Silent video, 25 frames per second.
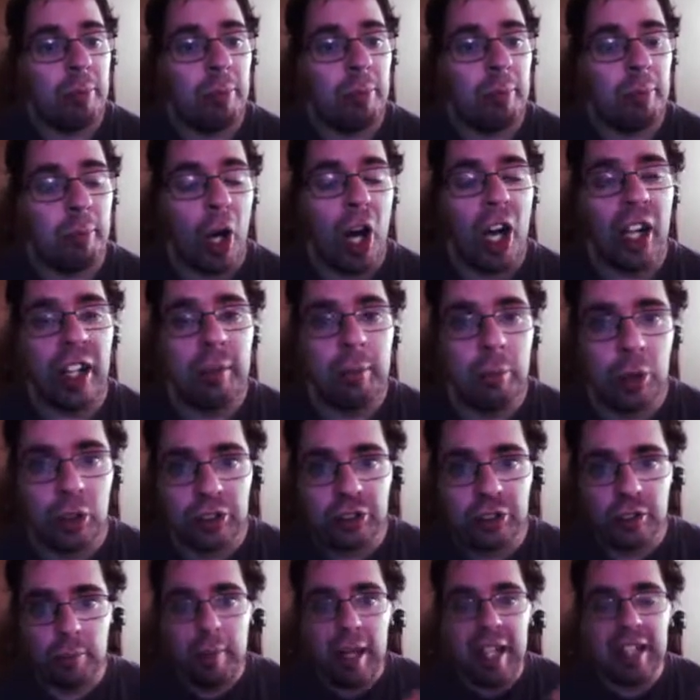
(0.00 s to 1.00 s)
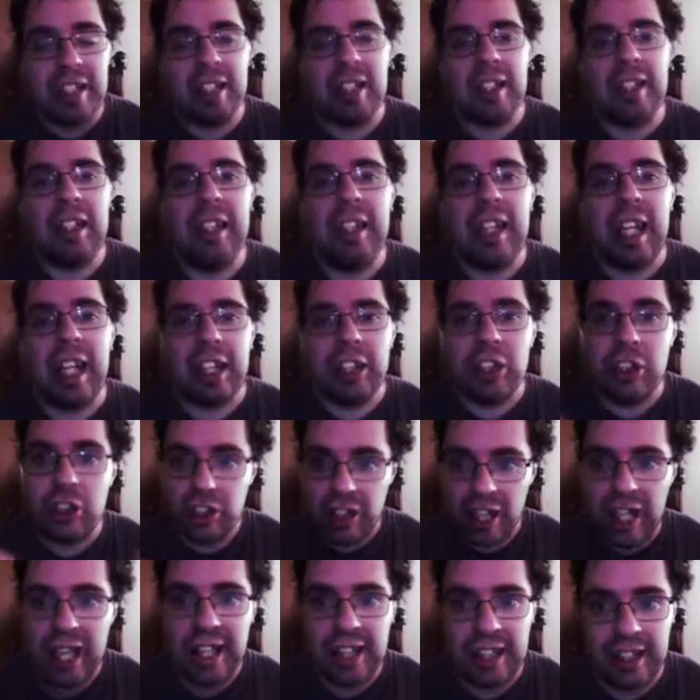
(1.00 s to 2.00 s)
Polymers are basically like
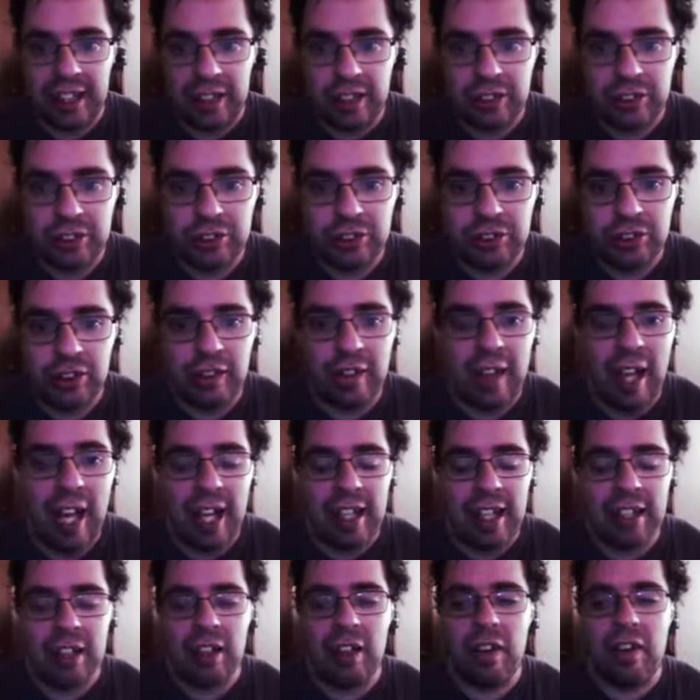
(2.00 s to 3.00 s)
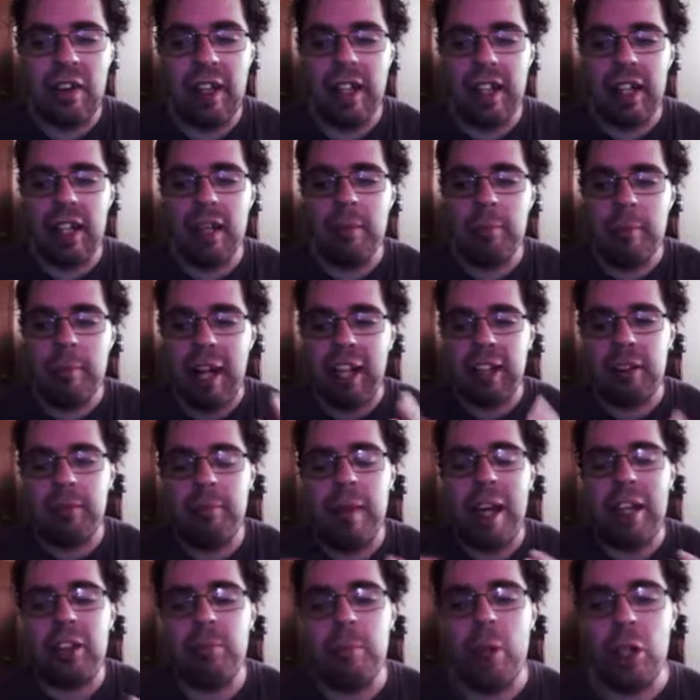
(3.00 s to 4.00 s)
chains that the
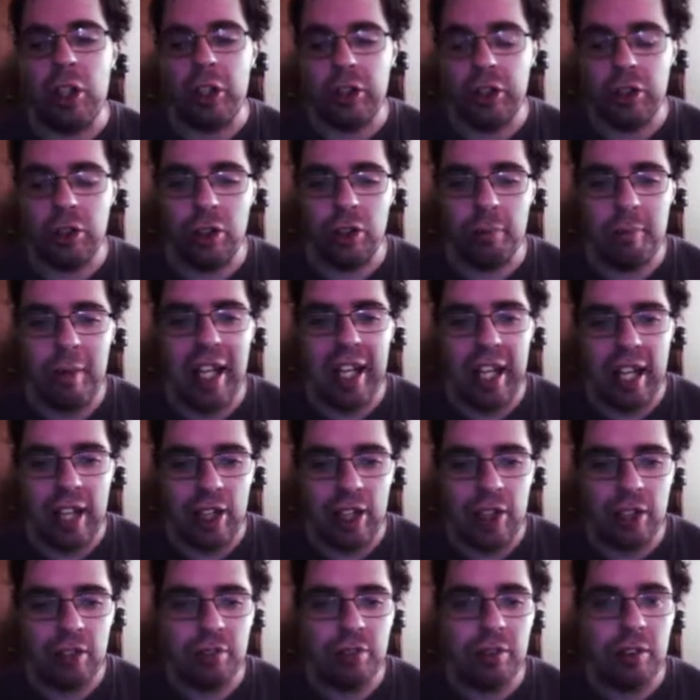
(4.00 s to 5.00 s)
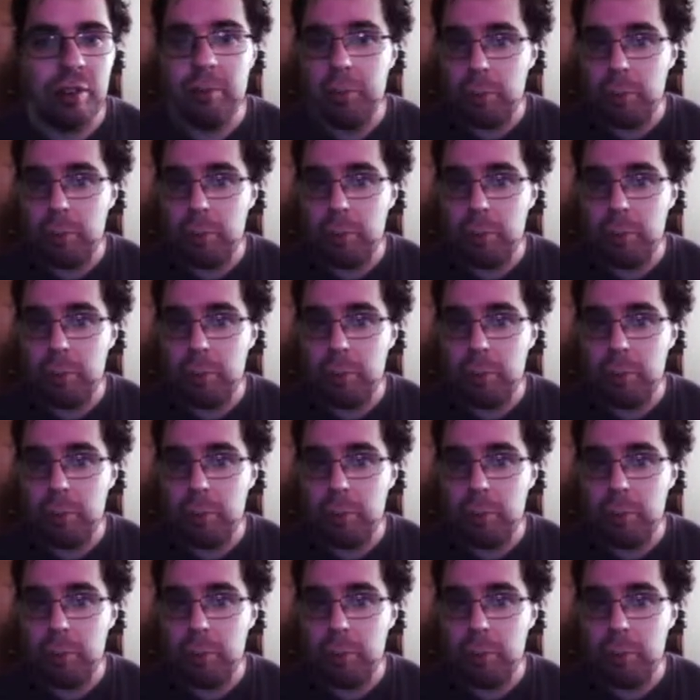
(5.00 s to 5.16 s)
macromolecule are made out of.